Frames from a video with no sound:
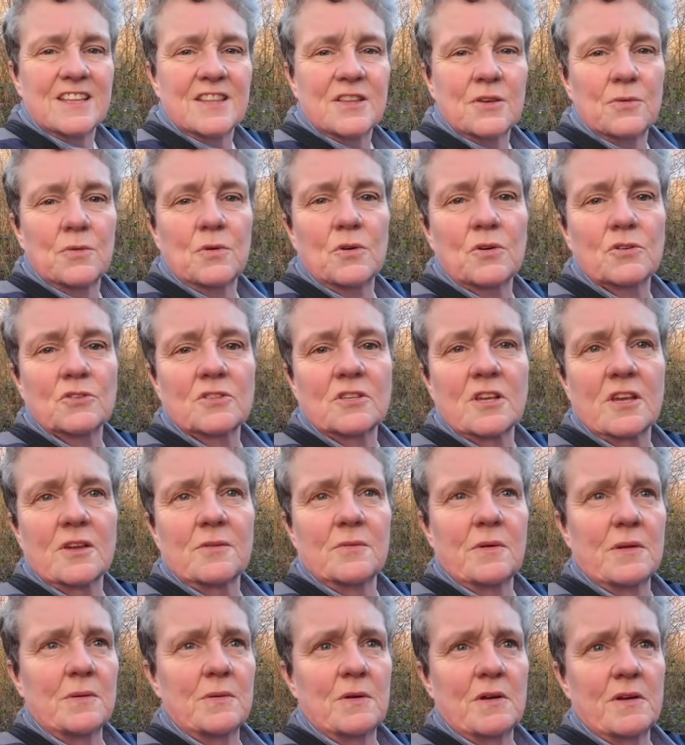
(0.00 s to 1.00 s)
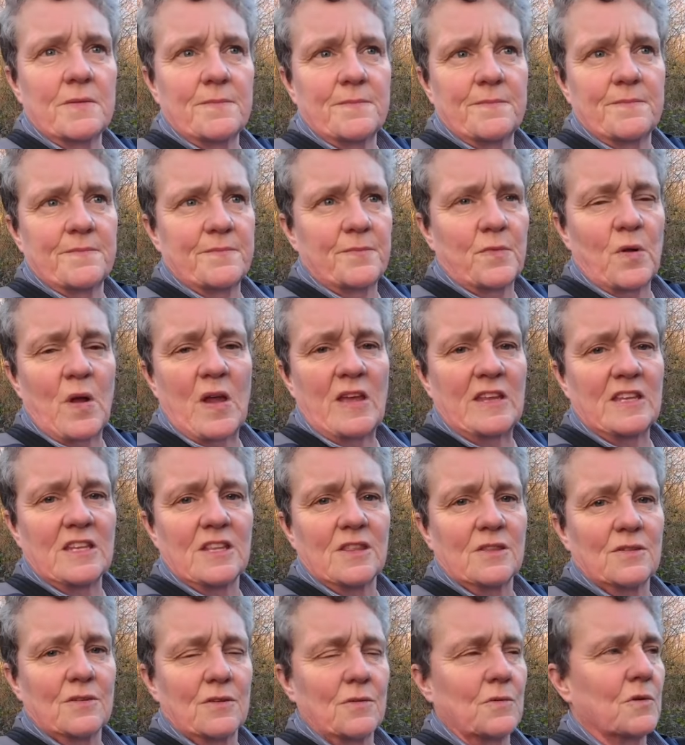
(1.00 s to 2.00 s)
The water, we were
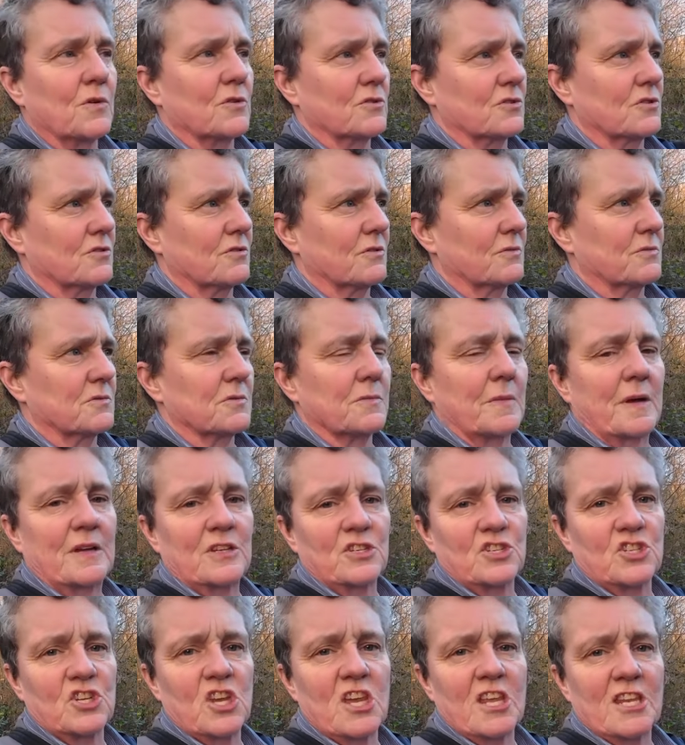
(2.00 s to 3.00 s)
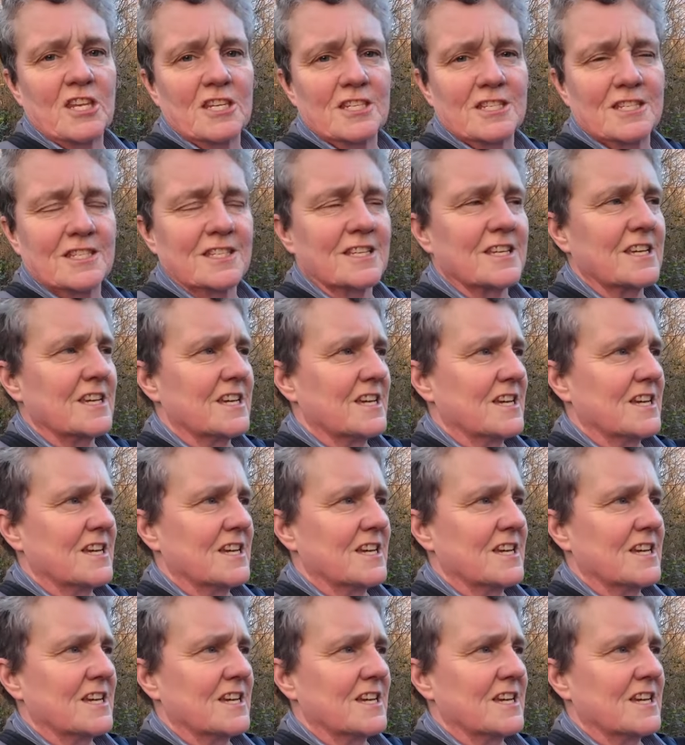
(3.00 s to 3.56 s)
wading through water up to my shins.